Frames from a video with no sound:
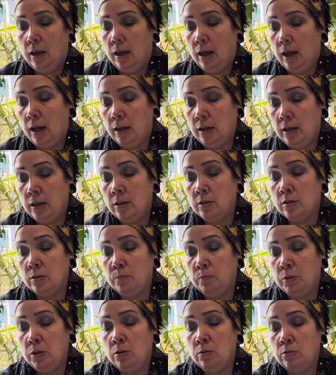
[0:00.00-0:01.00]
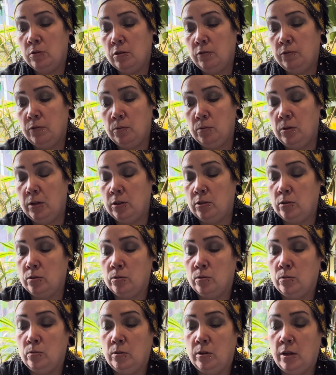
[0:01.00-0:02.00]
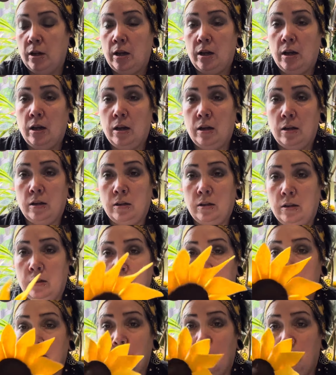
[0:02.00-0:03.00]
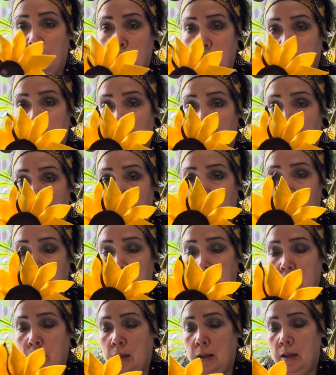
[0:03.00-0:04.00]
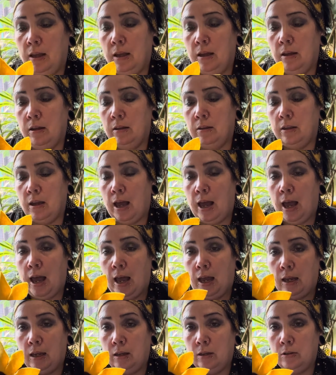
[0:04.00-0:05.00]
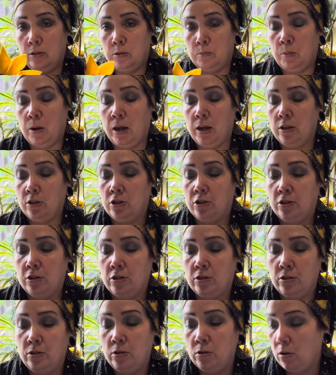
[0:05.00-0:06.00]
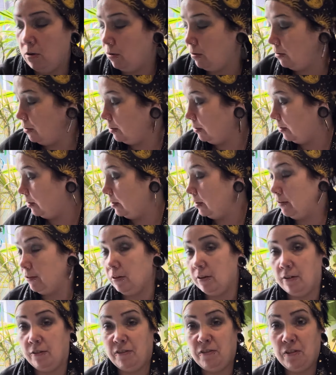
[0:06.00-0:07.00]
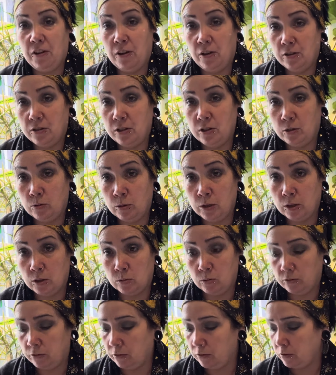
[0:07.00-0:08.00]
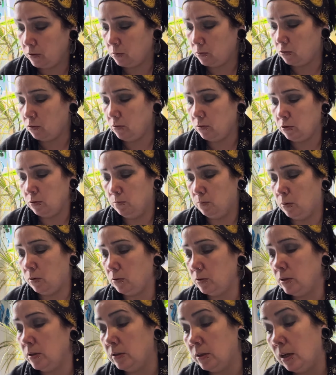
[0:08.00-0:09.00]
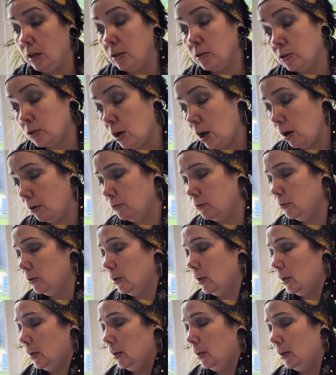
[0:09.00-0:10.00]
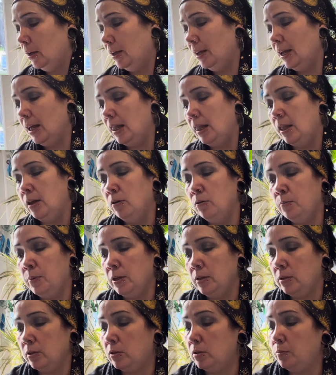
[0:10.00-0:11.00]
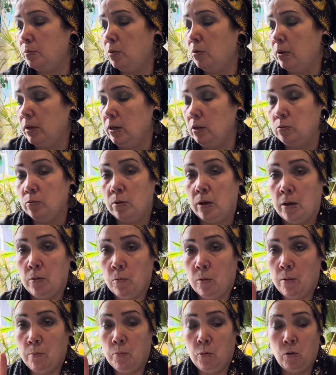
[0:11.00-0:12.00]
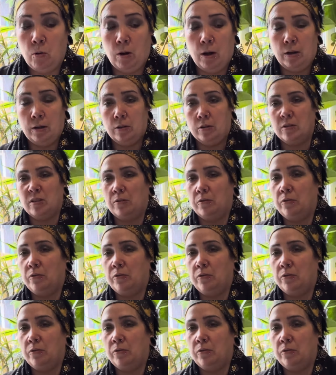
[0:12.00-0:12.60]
and it is a beautiful little sunflower that hangs, but it's just not 30 quid's worth of subscription box, is it? So a little bit disappointed. We'll get one more because I